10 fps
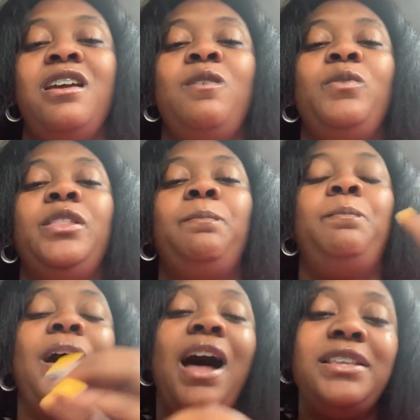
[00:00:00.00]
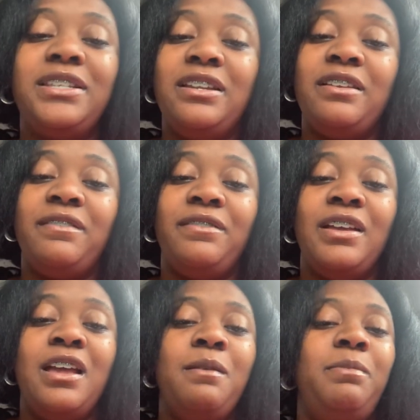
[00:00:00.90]
with the positive.
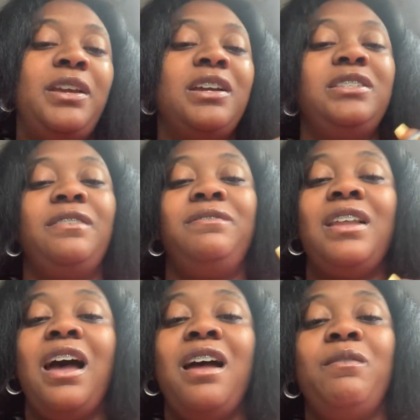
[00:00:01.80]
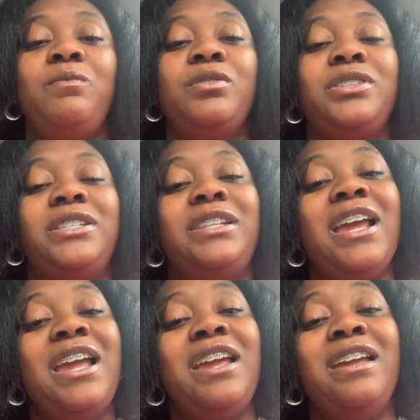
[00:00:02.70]
Because if not, we'll
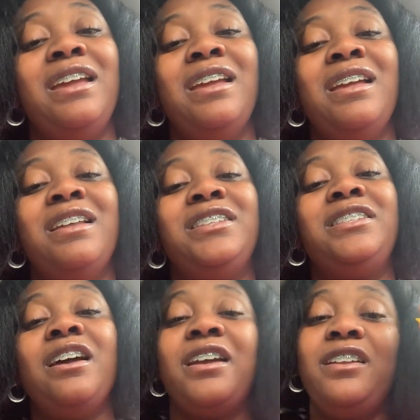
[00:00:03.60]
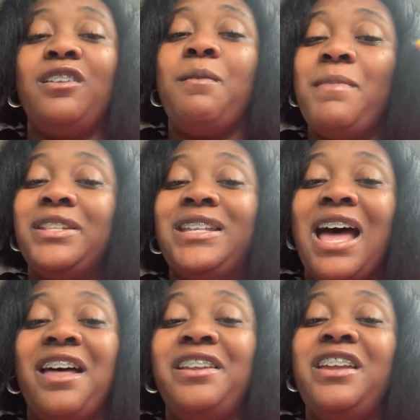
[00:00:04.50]
stay stuck in our
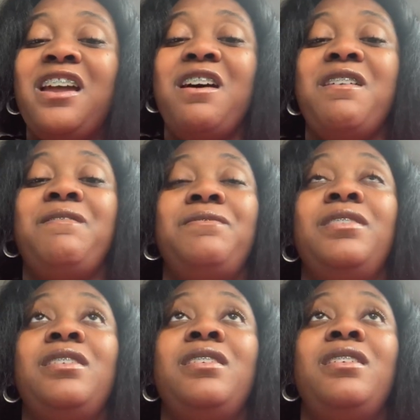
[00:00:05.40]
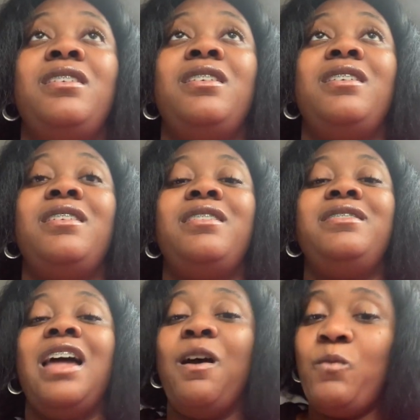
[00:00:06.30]
mentality of
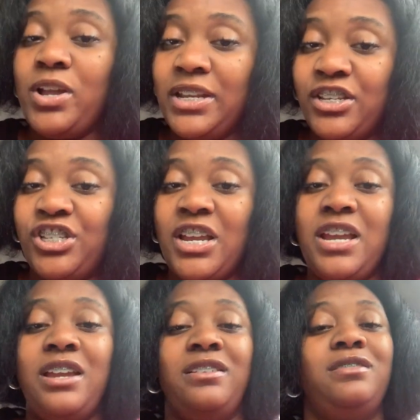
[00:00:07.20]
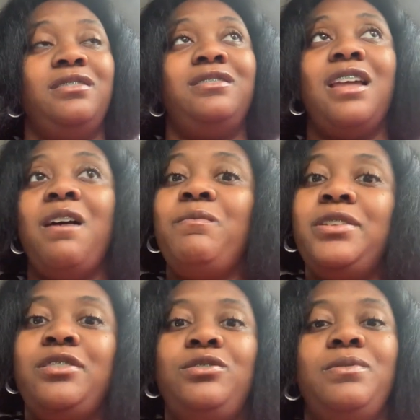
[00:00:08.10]
not wanting to change, not
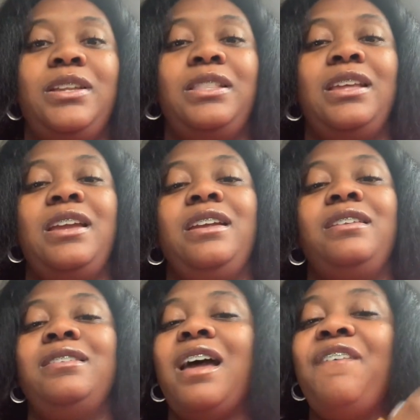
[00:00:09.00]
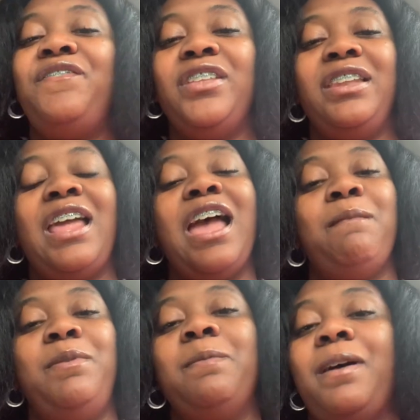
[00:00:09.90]
wanting to do anything, not feeling
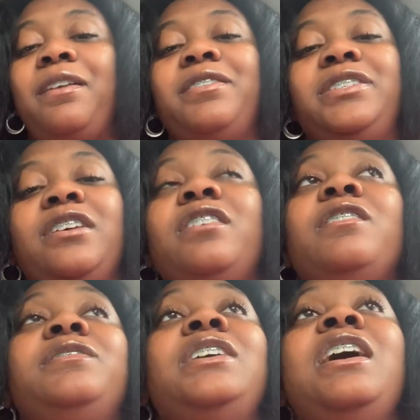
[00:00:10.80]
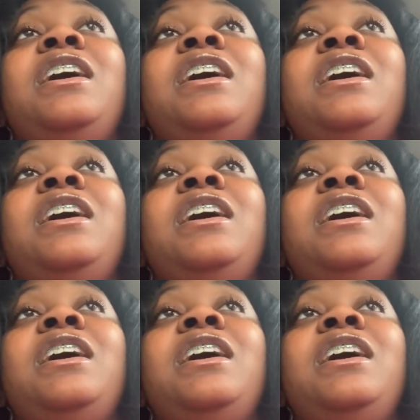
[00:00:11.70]
happy about ourselves,